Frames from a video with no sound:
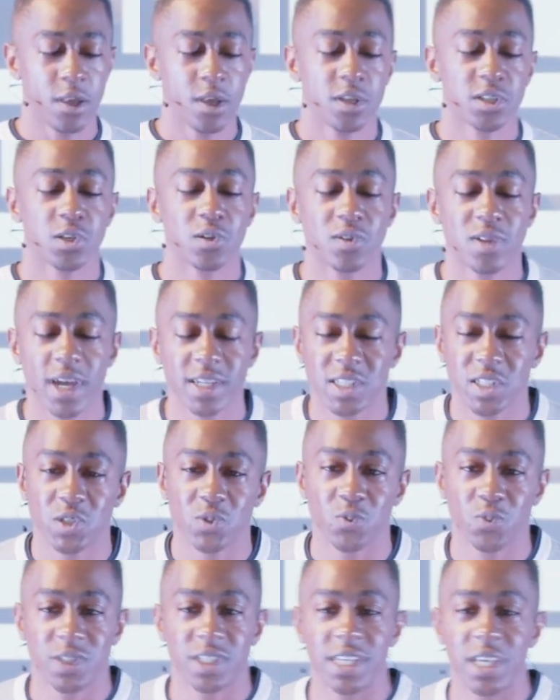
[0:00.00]
So let's
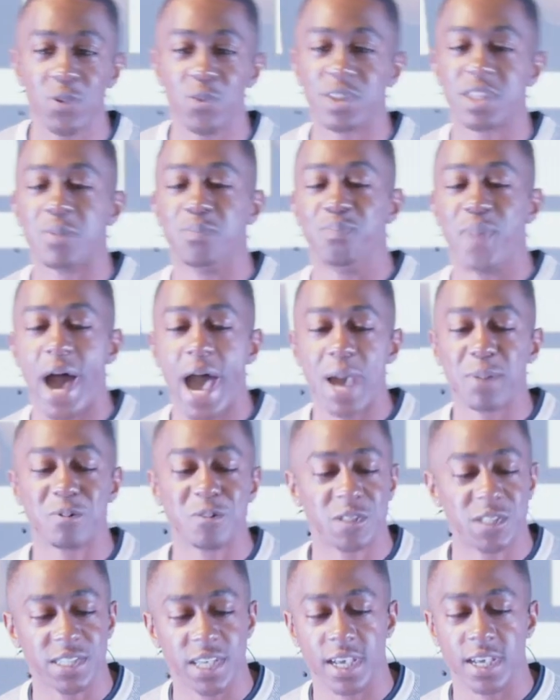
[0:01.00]
see what the Bible
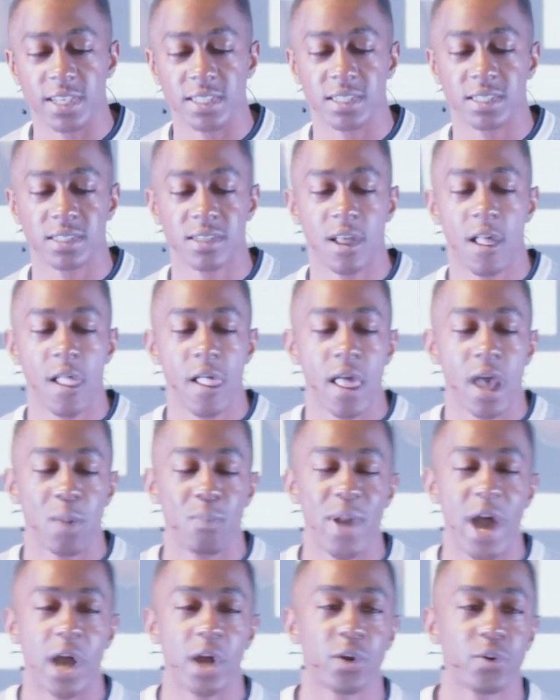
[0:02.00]
says
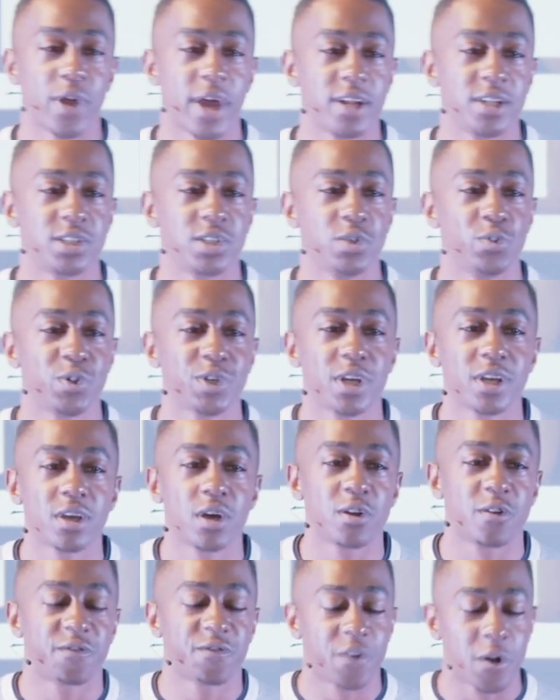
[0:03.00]
about gratitude. We're going to
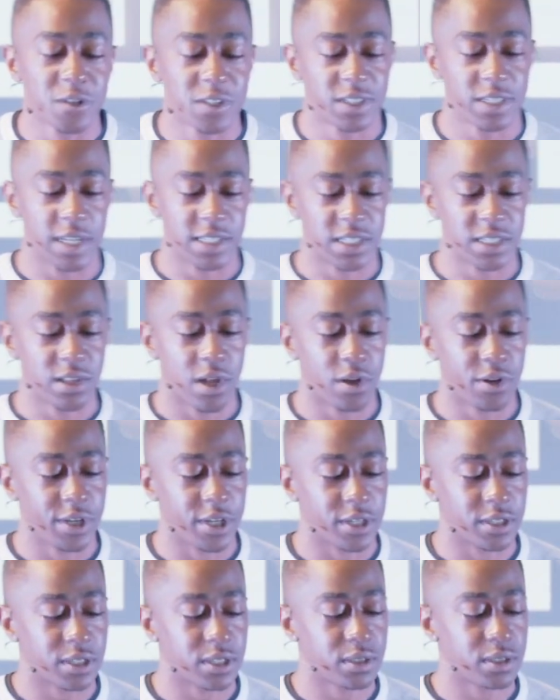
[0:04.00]
go to 1
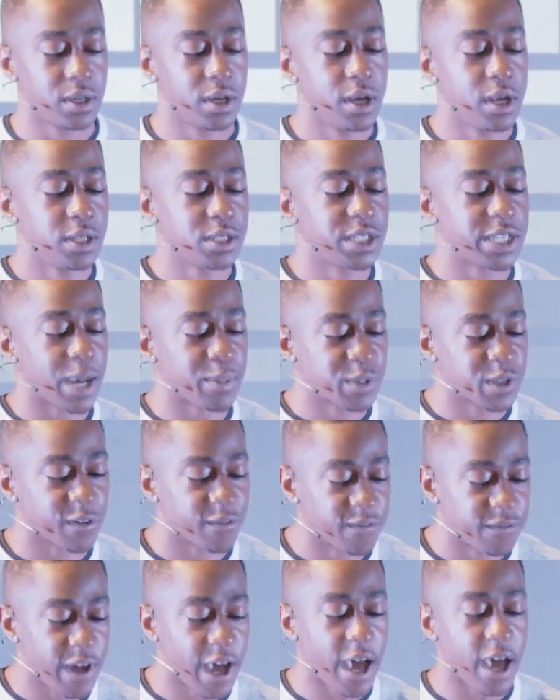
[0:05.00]
Thessalonians chapter
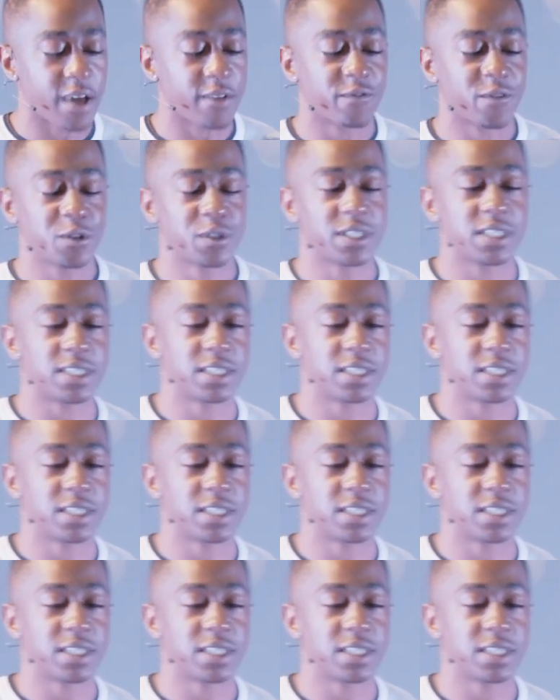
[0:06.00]
5, verses